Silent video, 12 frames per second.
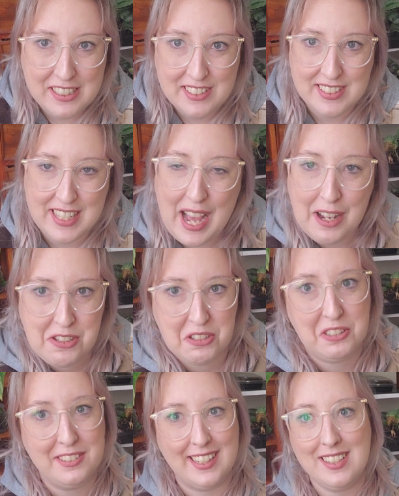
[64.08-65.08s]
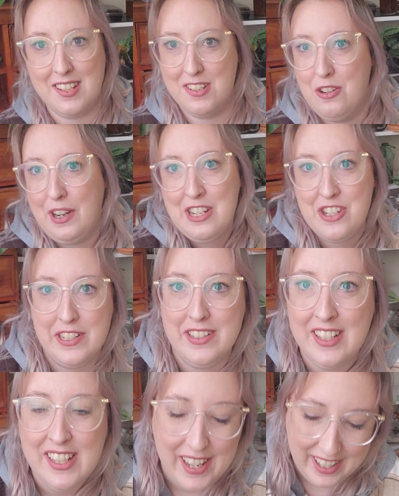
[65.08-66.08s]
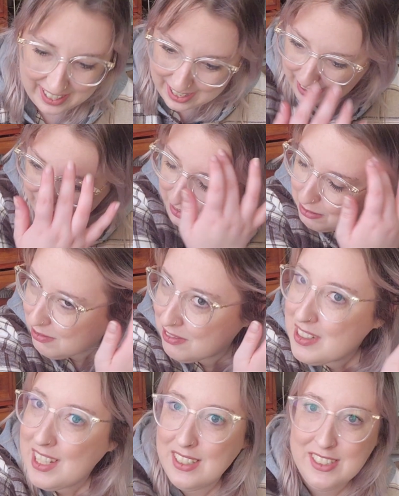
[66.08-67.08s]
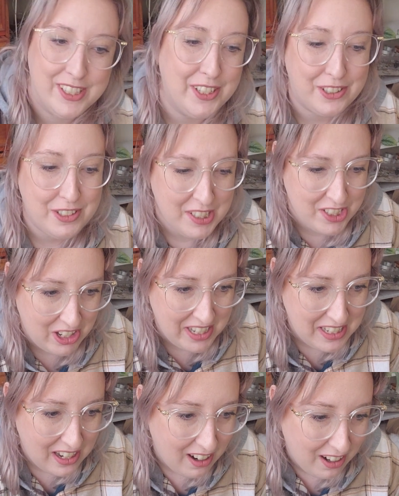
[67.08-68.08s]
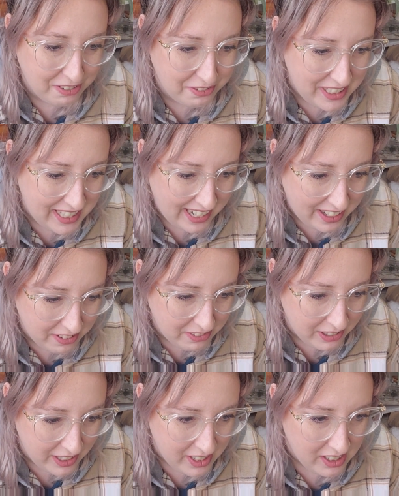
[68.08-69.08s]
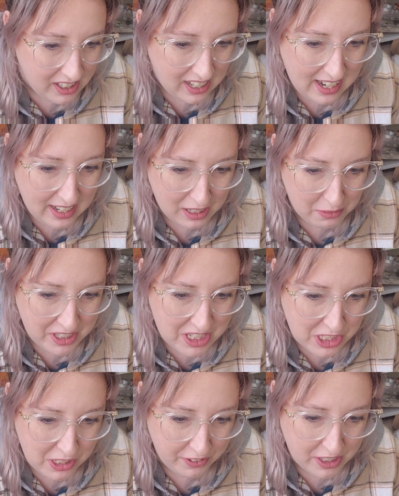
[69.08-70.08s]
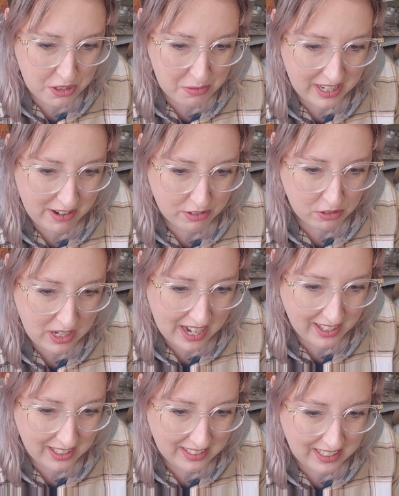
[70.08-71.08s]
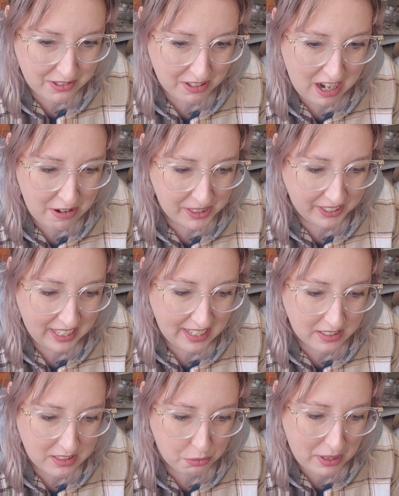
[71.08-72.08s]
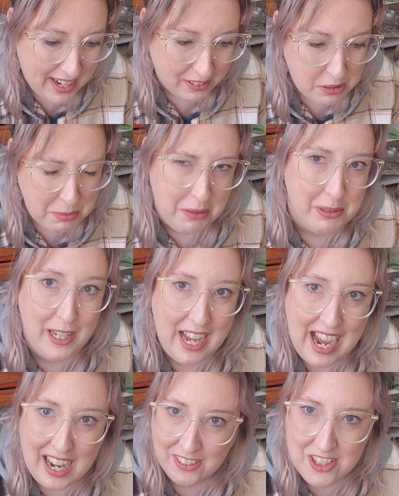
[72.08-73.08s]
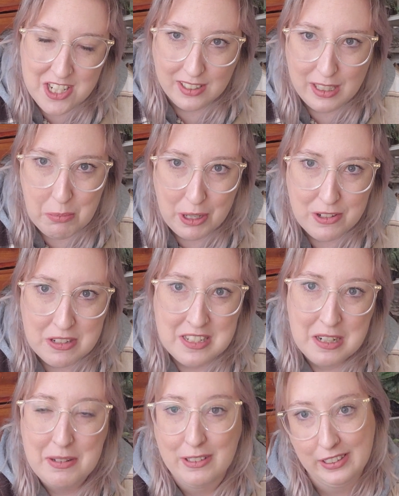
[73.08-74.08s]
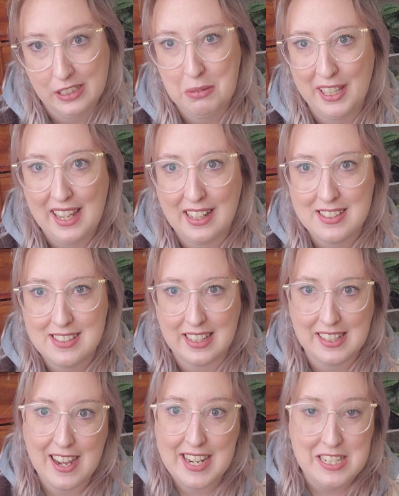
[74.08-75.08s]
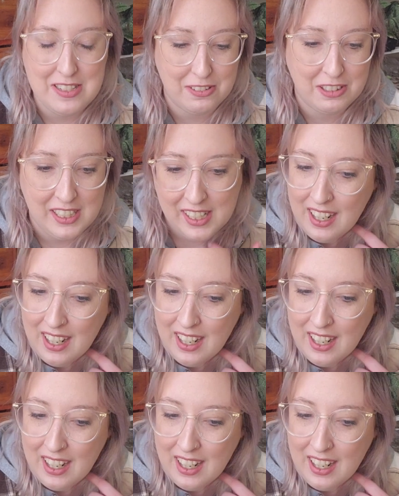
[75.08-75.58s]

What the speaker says: is the asshole in that situation. So starting off, we have, this is the first one I ever read, and that's when I realized, wow, do people actually post about their plants like I do?